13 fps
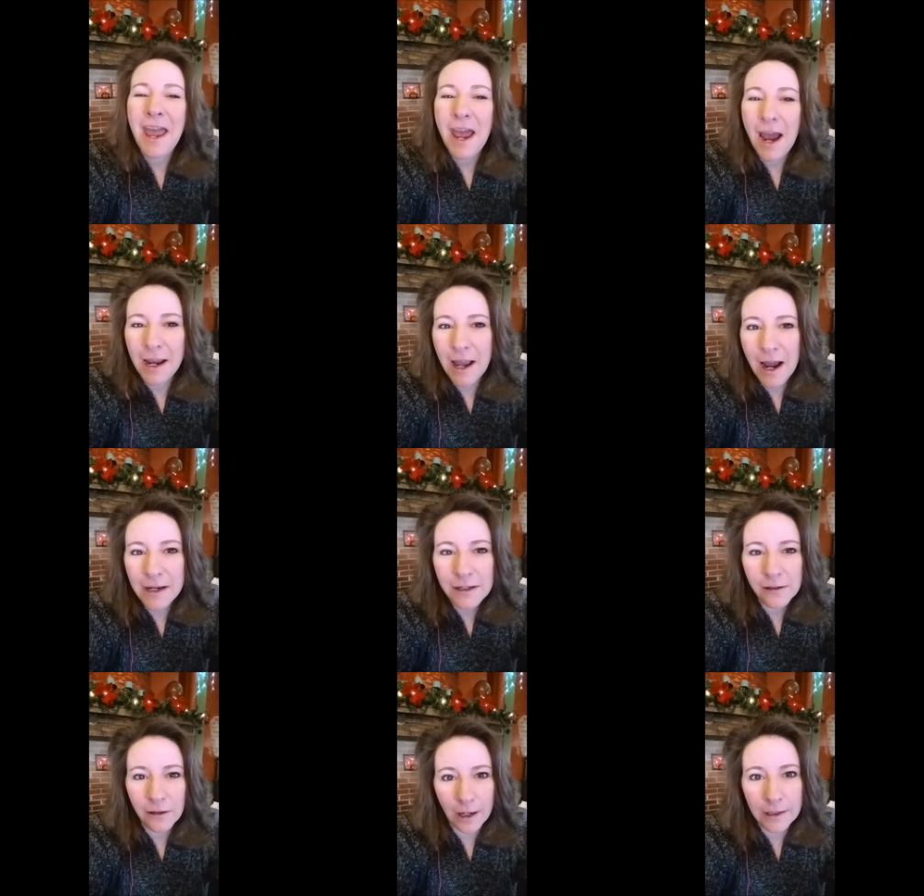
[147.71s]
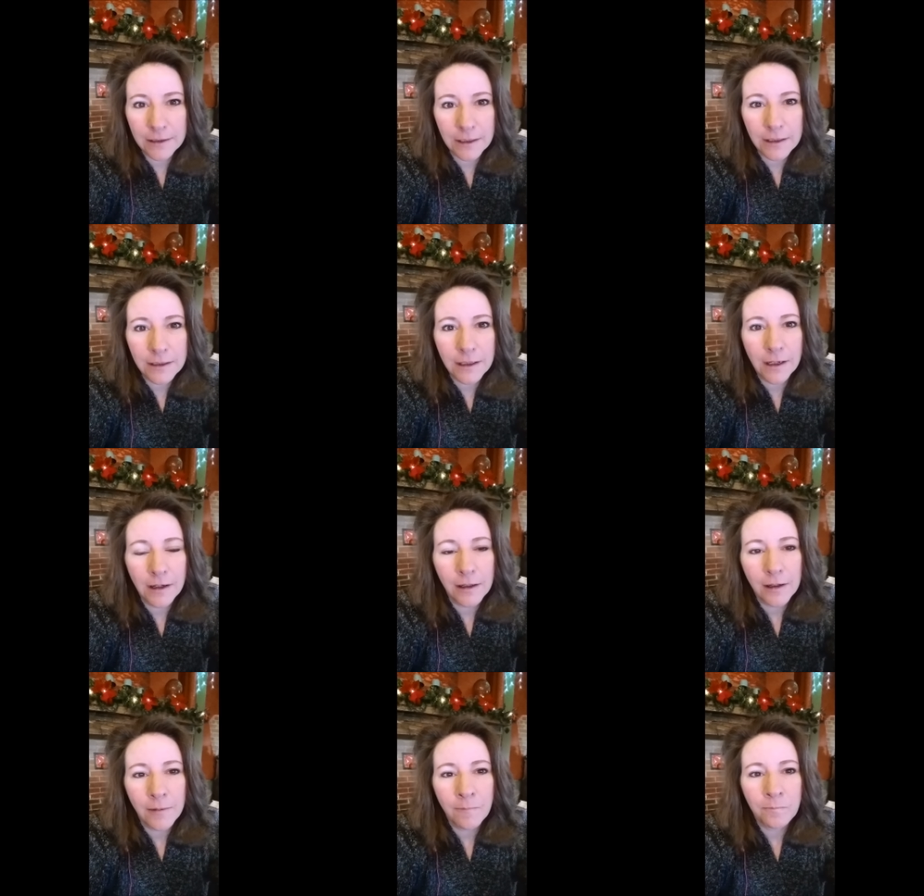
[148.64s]
I kind of liked it.
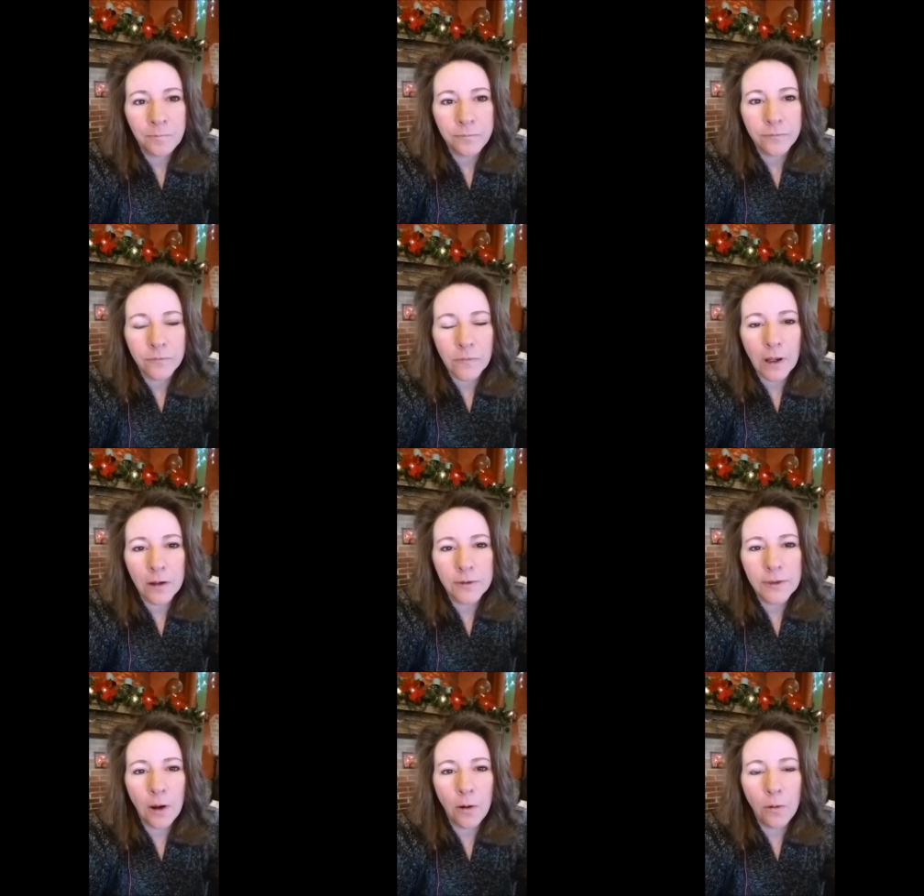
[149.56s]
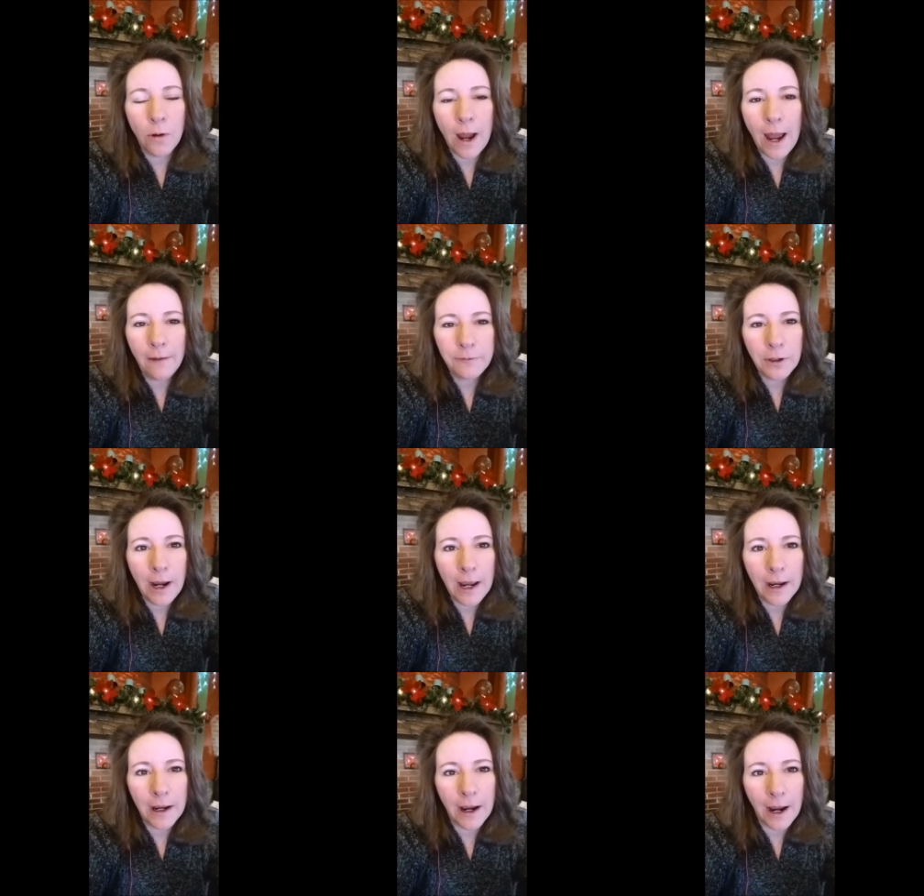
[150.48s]
So after
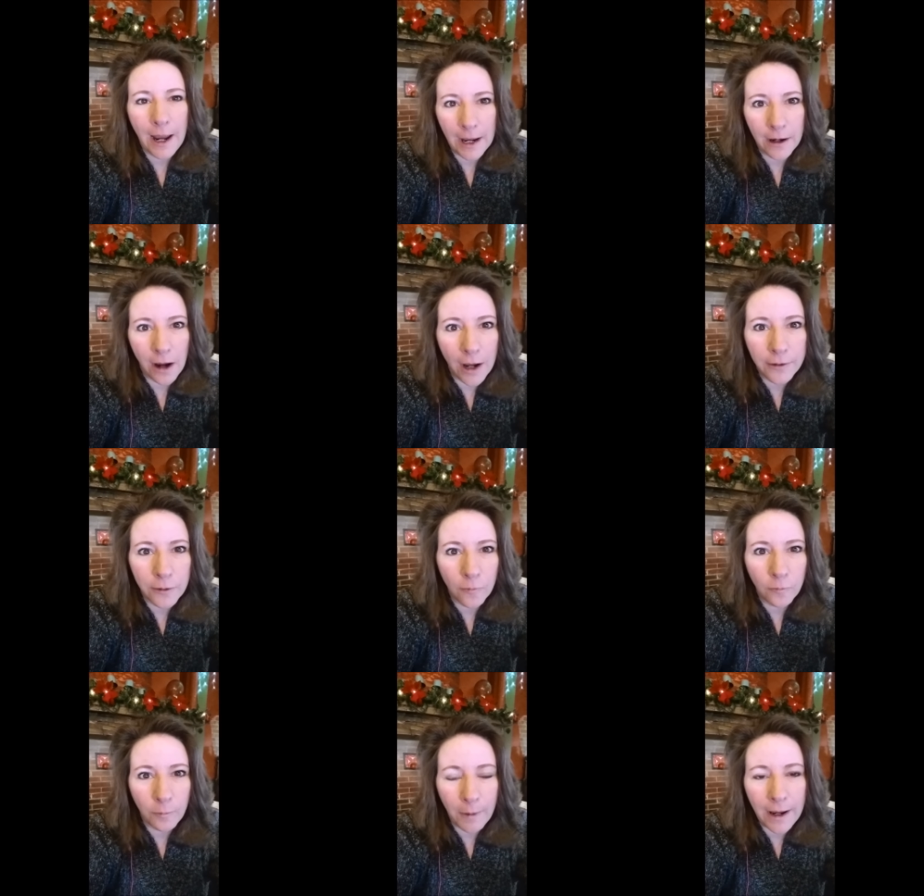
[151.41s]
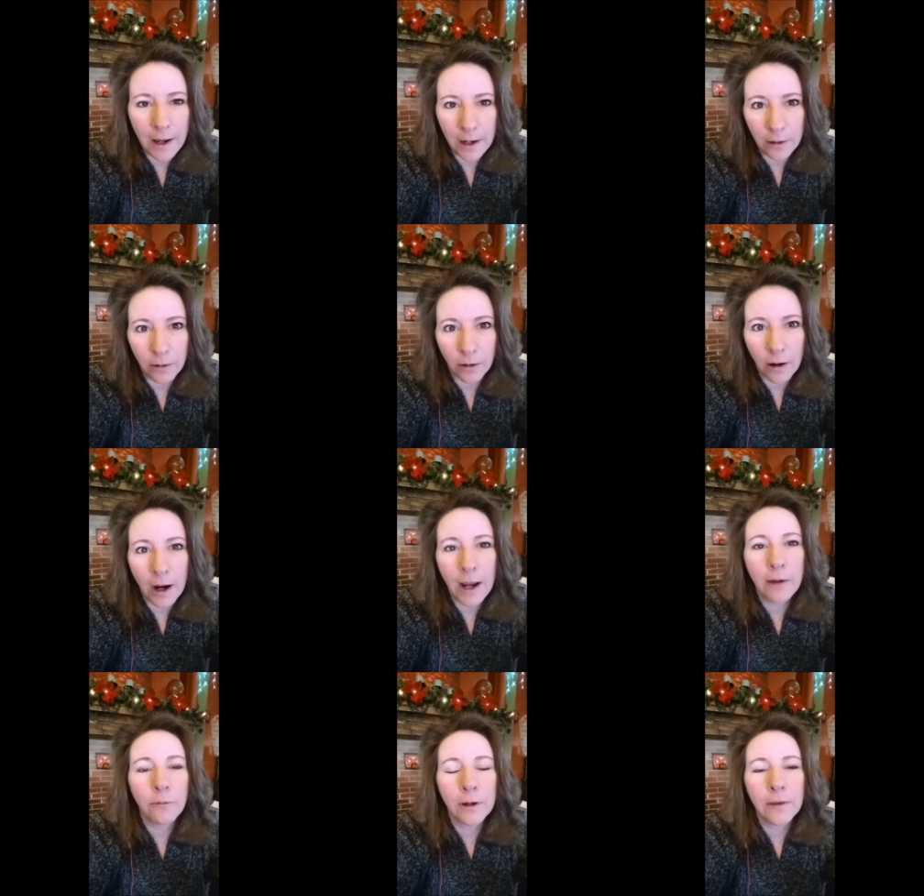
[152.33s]
I had gotten over my anger, I
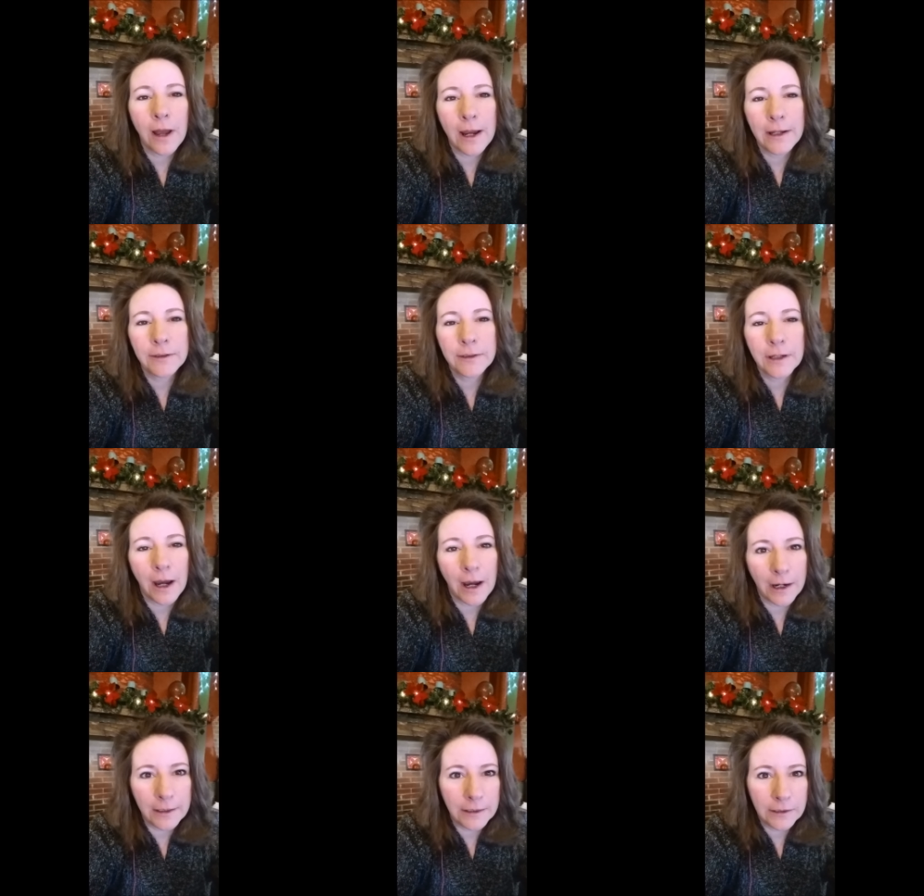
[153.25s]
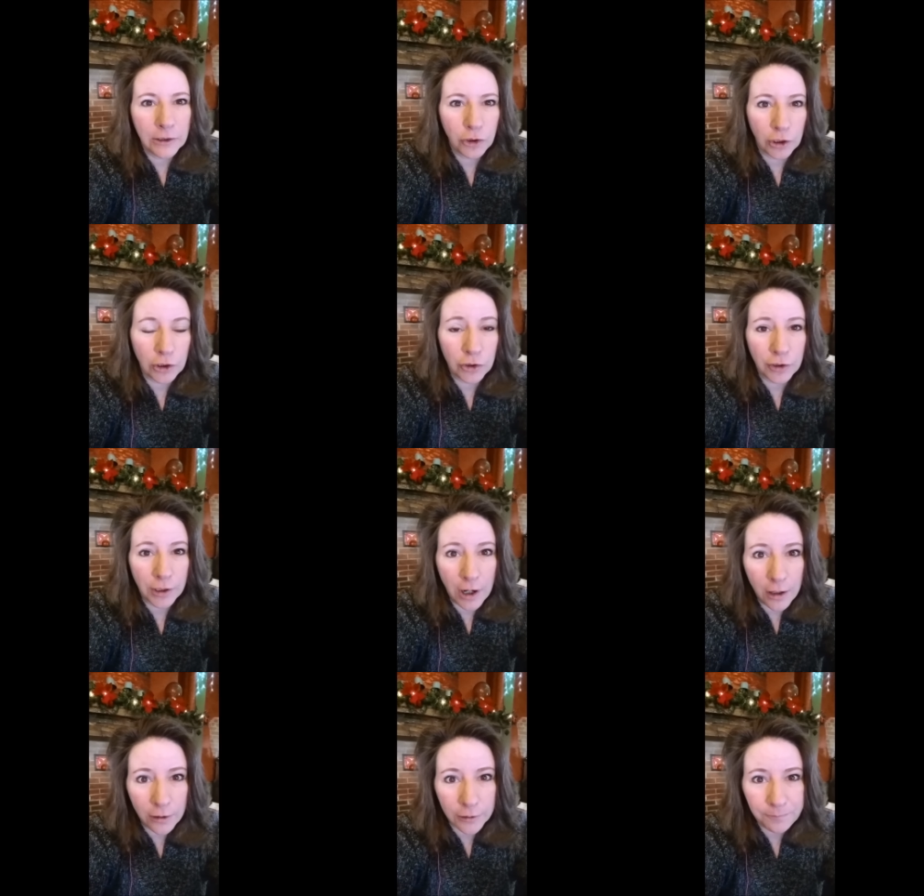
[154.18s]
realized I need to change the
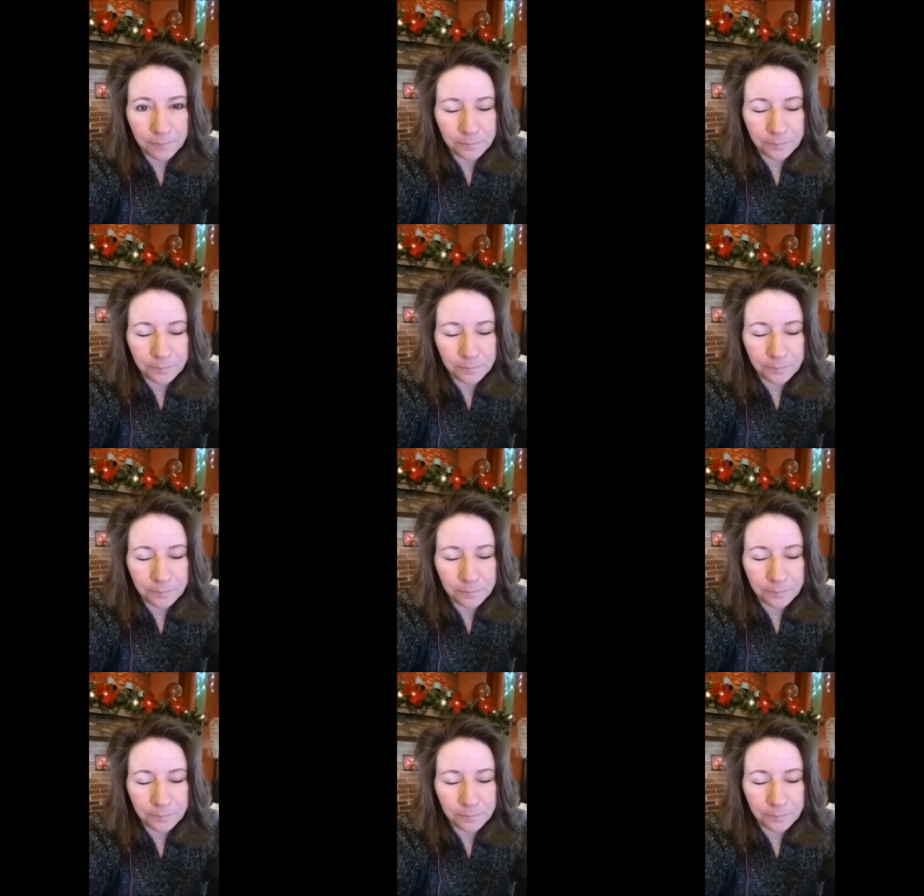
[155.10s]
color.